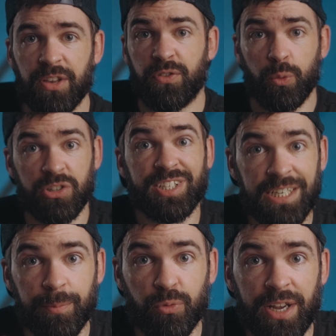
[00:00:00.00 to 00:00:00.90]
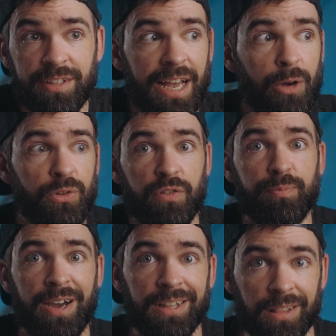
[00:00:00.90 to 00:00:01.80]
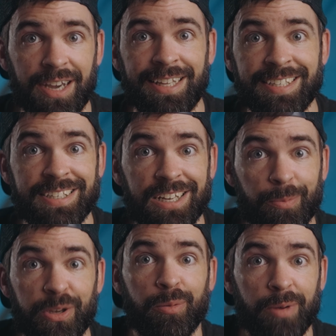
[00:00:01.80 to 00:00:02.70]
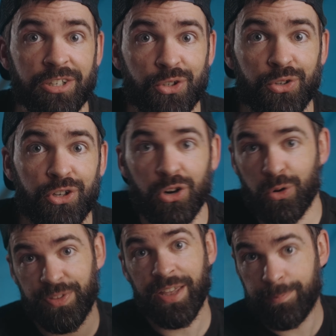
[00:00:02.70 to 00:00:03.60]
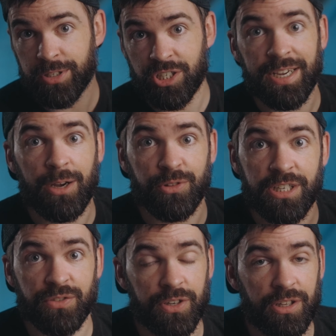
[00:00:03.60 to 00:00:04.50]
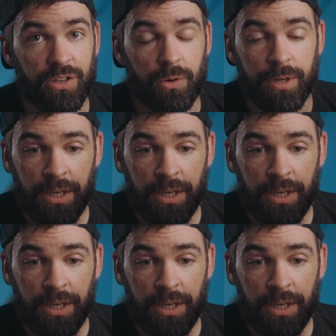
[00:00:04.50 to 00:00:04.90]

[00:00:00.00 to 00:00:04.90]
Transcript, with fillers: If you want to see a breakdown of my lighting setup here in my studio, then check out this video.